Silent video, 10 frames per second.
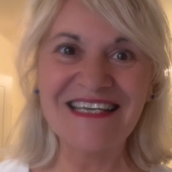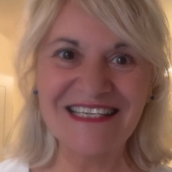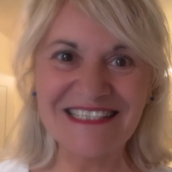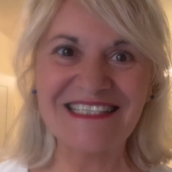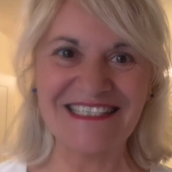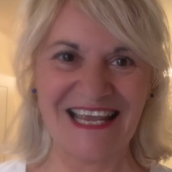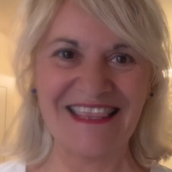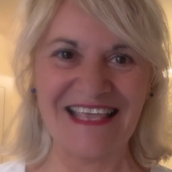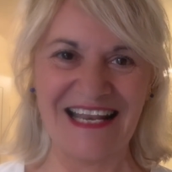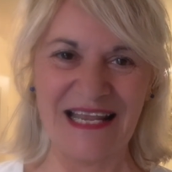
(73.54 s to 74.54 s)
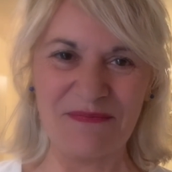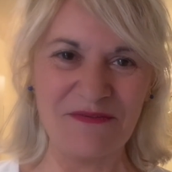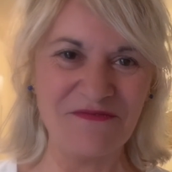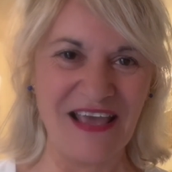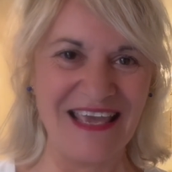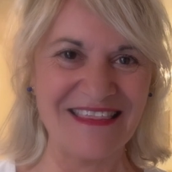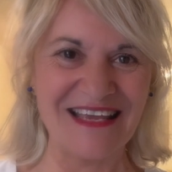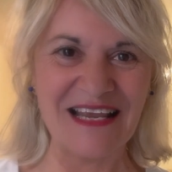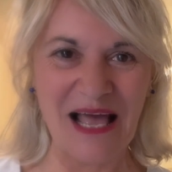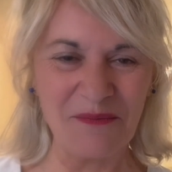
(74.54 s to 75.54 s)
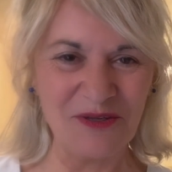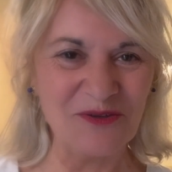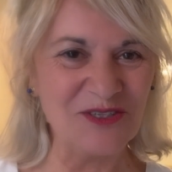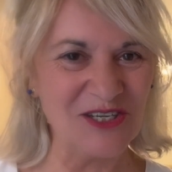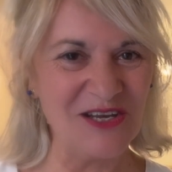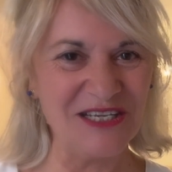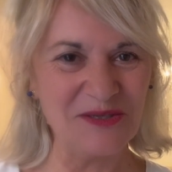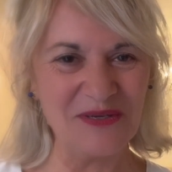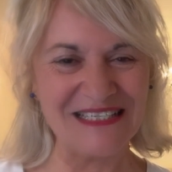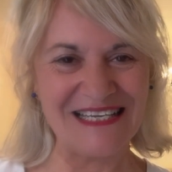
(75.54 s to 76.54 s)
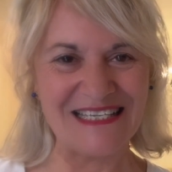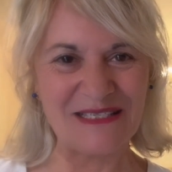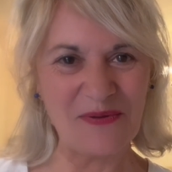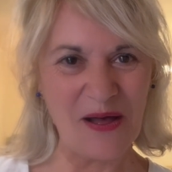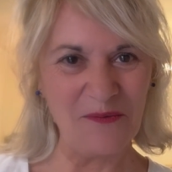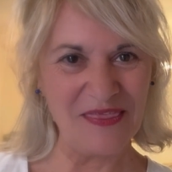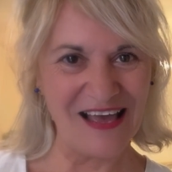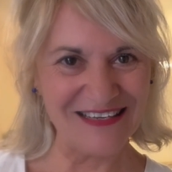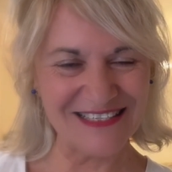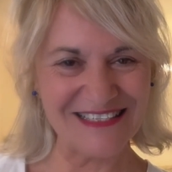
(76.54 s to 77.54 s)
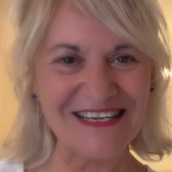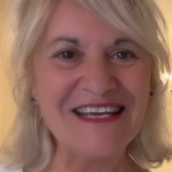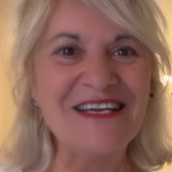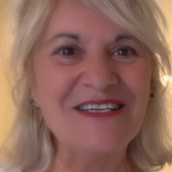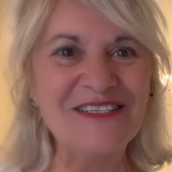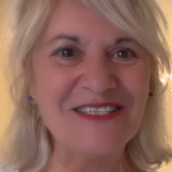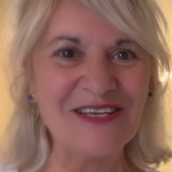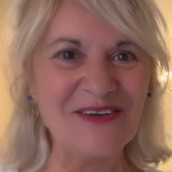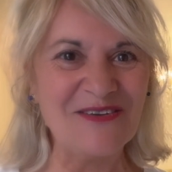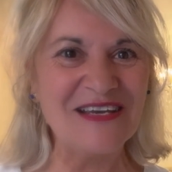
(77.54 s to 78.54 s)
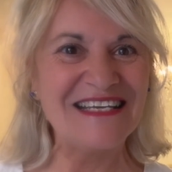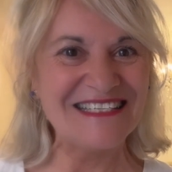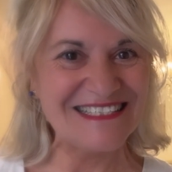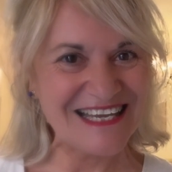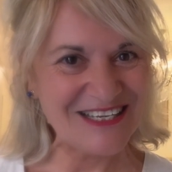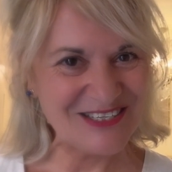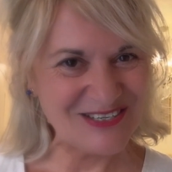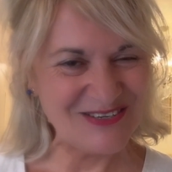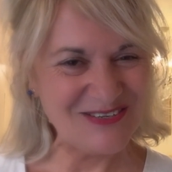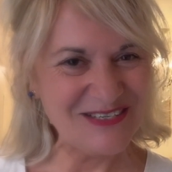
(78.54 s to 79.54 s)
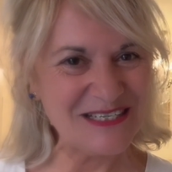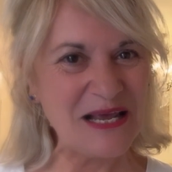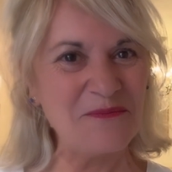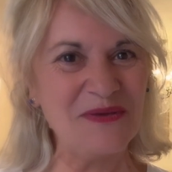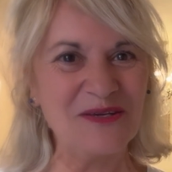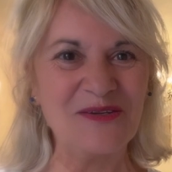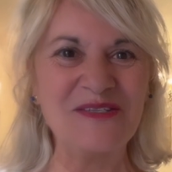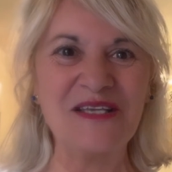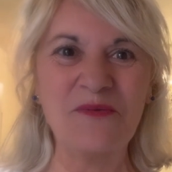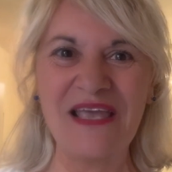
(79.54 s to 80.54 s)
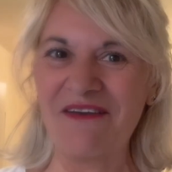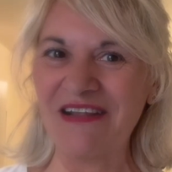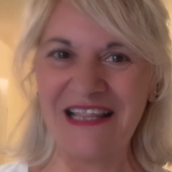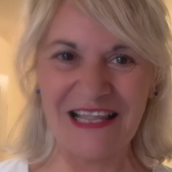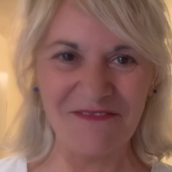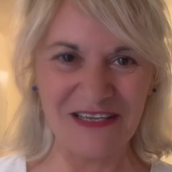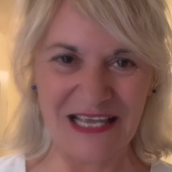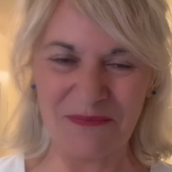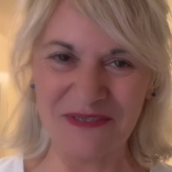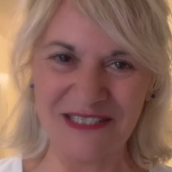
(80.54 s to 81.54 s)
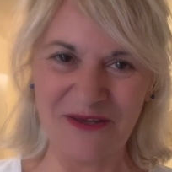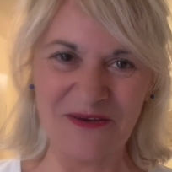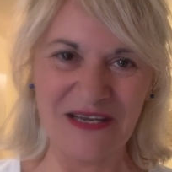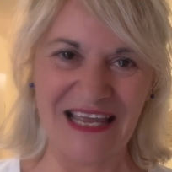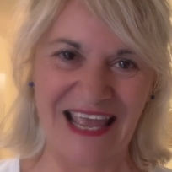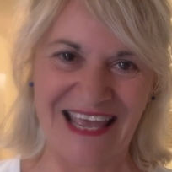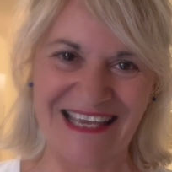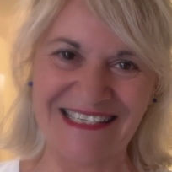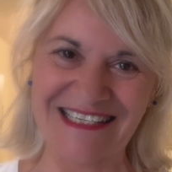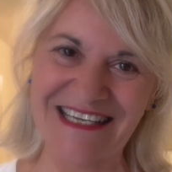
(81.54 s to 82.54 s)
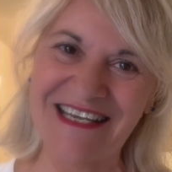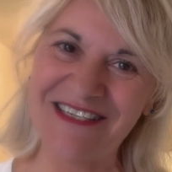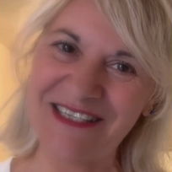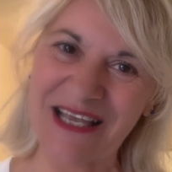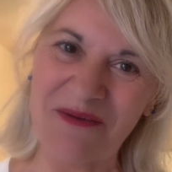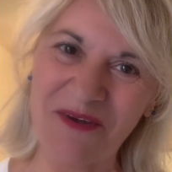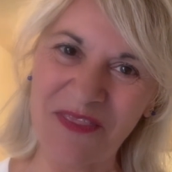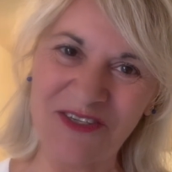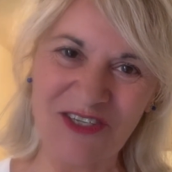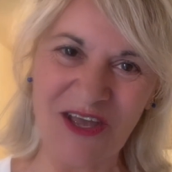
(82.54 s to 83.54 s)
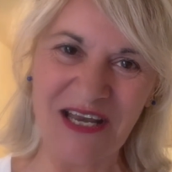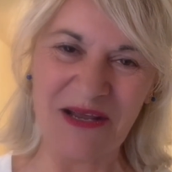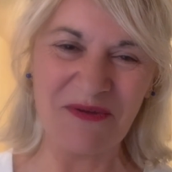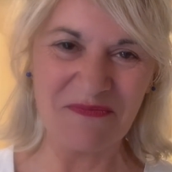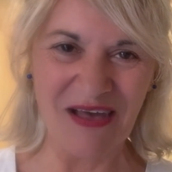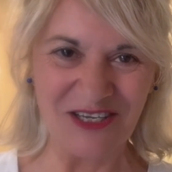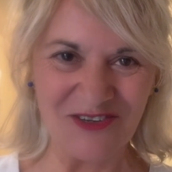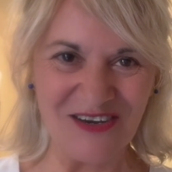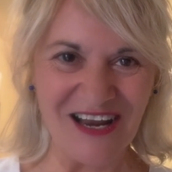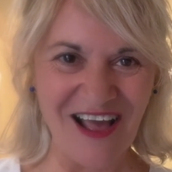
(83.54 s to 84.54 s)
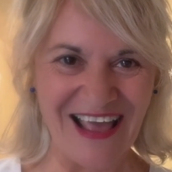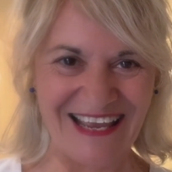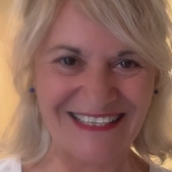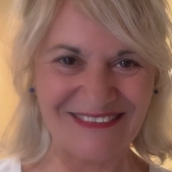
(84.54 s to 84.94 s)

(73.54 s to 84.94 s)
to take that leap of faith and come on your journey to Italy as well with us. So stay tuned, because we have a lovely episode ahead. So come on the journey with Marsha and I.